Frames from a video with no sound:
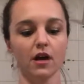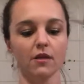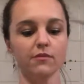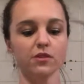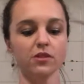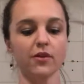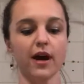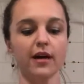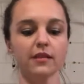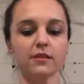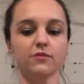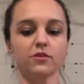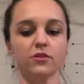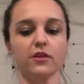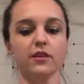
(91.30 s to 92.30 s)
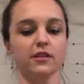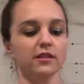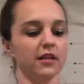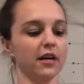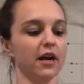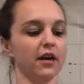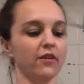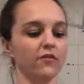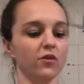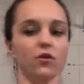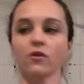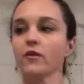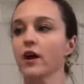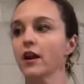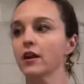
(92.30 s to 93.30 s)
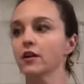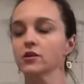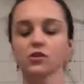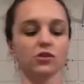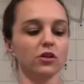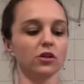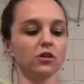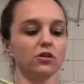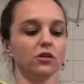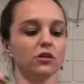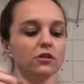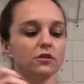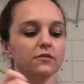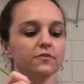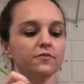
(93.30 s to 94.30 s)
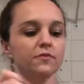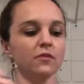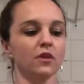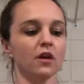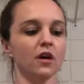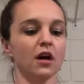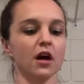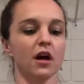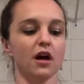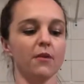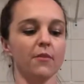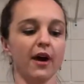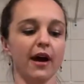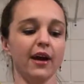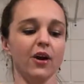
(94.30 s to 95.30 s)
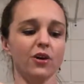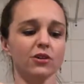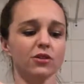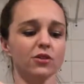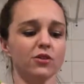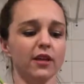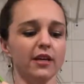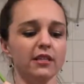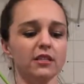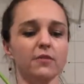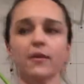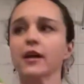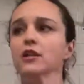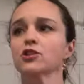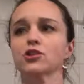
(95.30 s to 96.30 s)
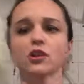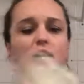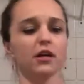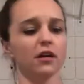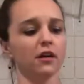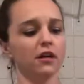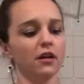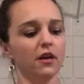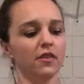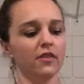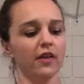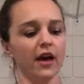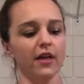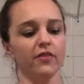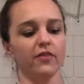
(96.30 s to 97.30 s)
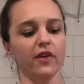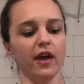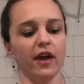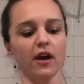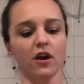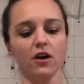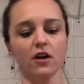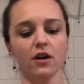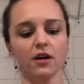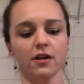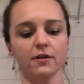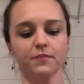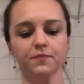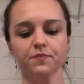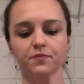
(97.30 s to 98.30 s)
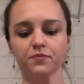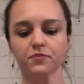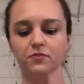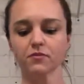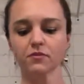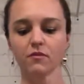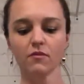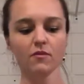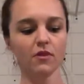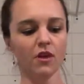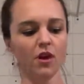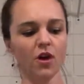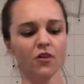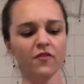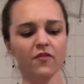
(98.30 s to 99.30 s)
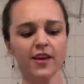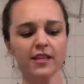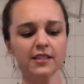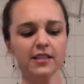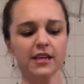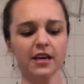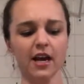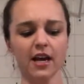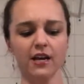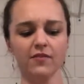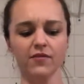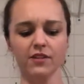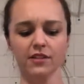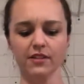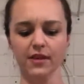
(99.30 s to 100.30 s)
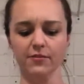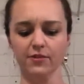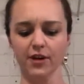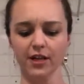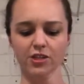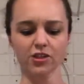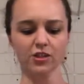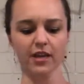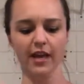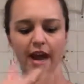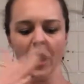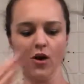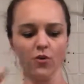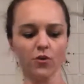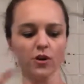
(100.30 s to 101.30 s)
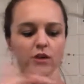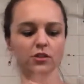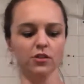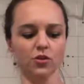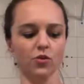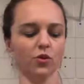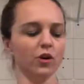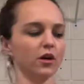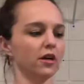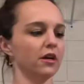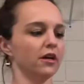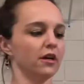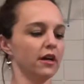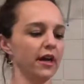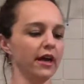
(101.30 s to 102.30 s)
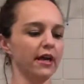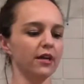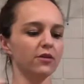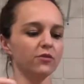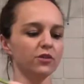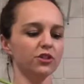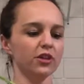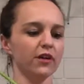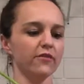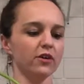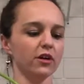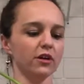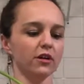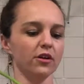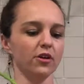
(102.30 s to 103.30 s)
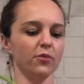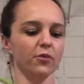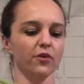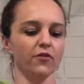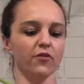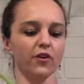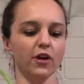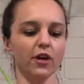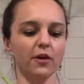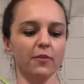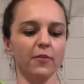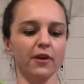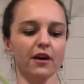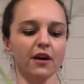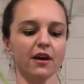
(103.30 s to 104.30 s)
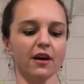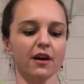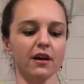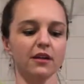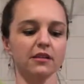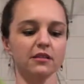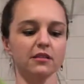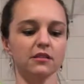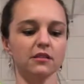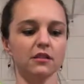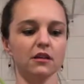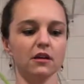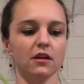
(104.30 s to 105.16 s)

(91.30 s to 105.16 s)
So as I'm doing this, I kind of go around in a circle. I also like to make sure that they are all facing kind of the same direction, like outwards or in, whichever you prefer, because